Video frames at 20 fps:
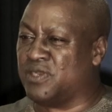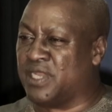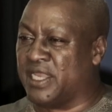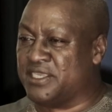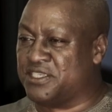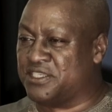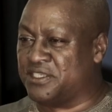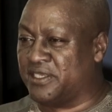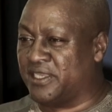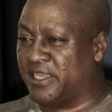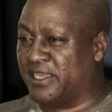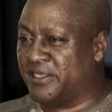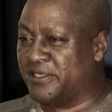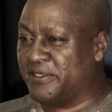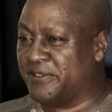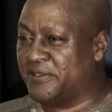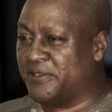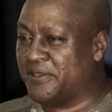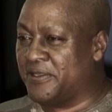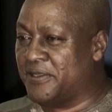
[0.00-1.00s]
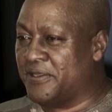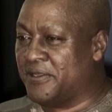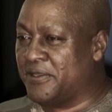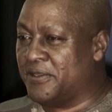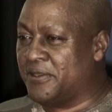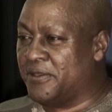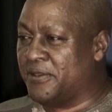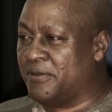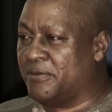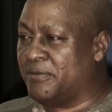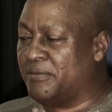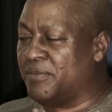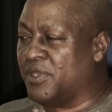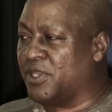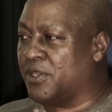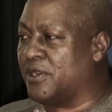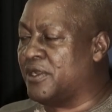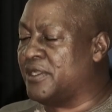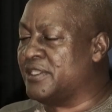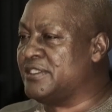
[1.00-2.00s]
on Nigeria,
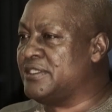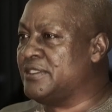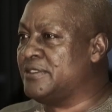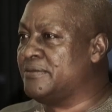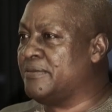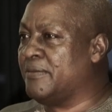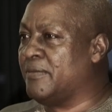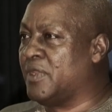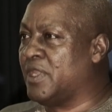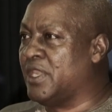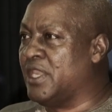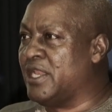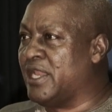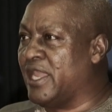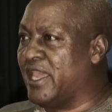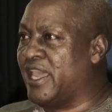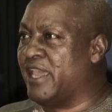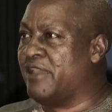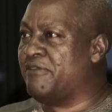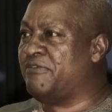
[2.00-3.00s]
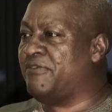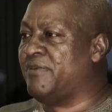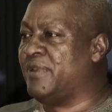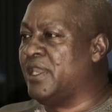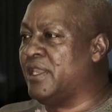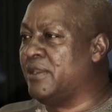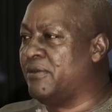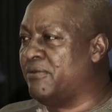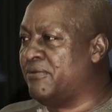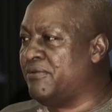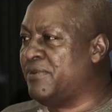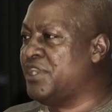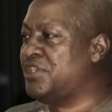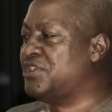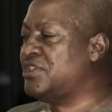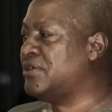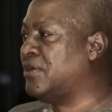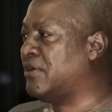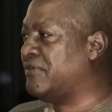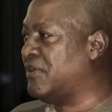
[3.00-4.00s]
because in every
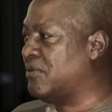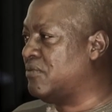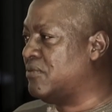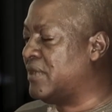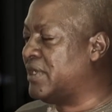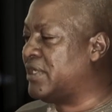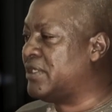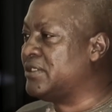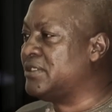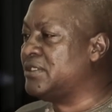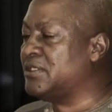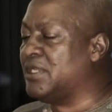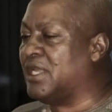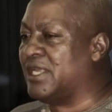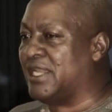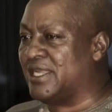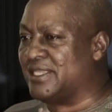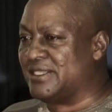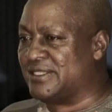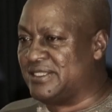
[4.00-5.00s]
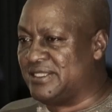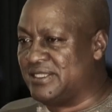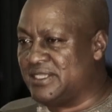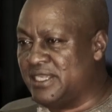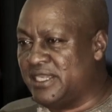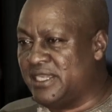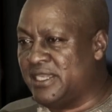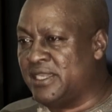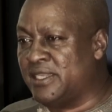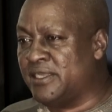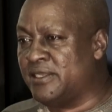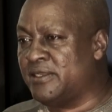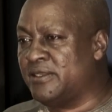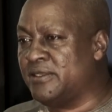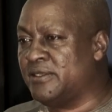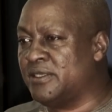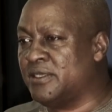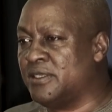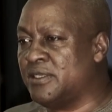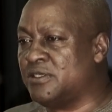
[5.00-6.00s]
region of the world that has
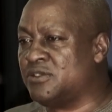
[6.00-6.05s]
seen